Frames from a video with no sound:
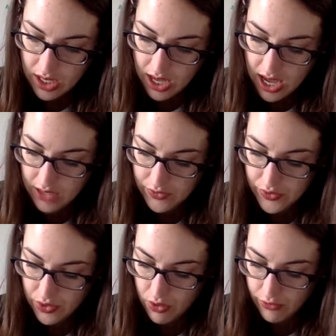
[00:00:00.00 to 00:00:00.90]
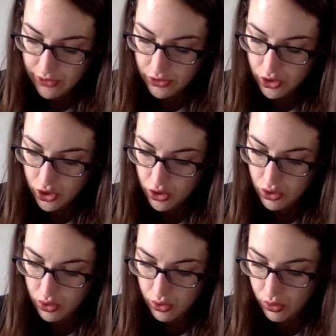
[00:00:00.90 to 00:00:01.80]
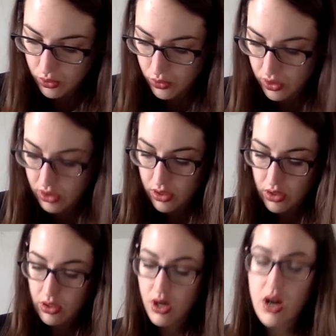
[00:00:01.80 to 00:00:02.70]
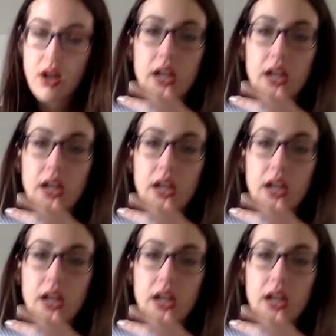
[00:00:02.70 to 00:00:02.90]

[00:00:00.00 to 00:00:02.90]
x over 2. Log